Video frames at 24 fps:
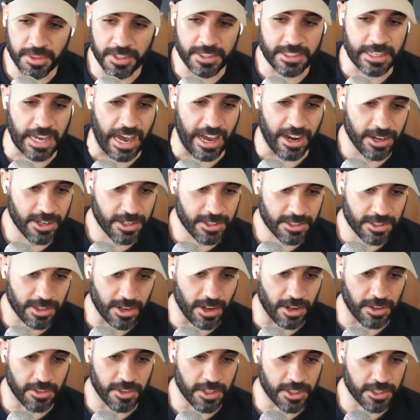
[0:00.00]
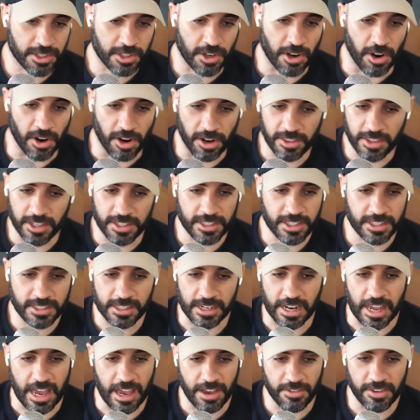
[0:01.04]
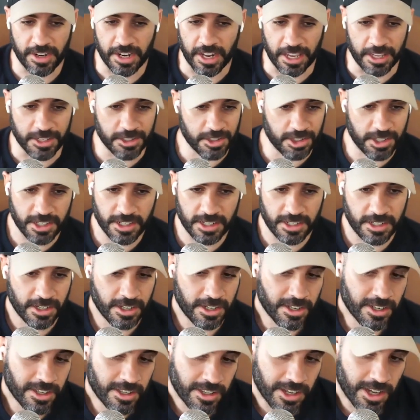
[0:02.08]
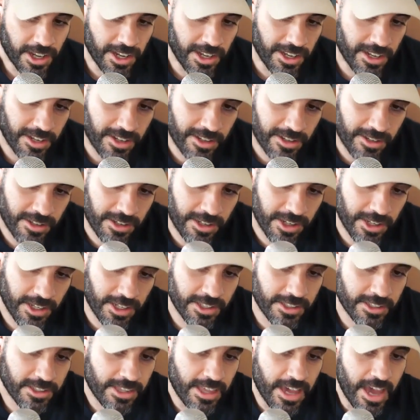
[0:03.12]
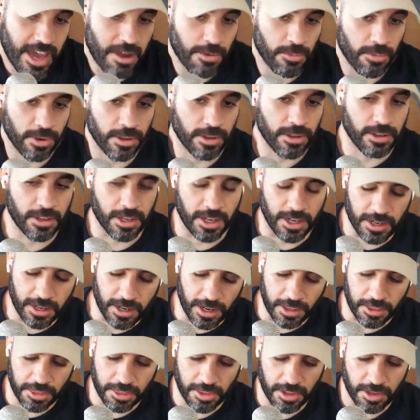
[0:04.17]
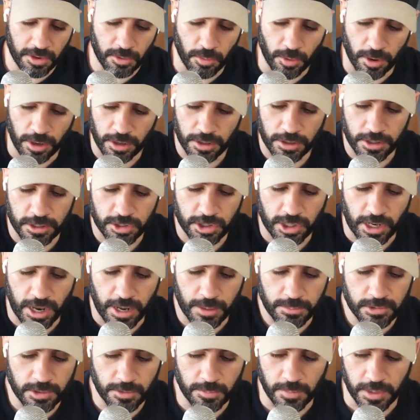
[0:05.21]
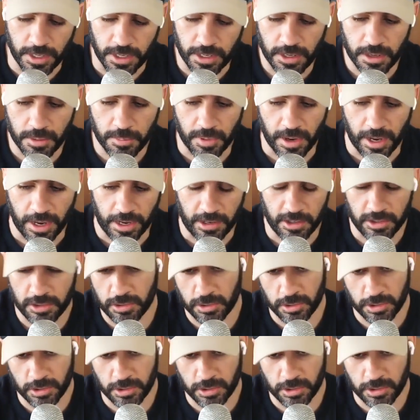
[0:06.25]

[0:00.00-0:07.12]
the tires on this car that doesn't have an engine. Like, is that really, like, I think one of the jobs of media buyers or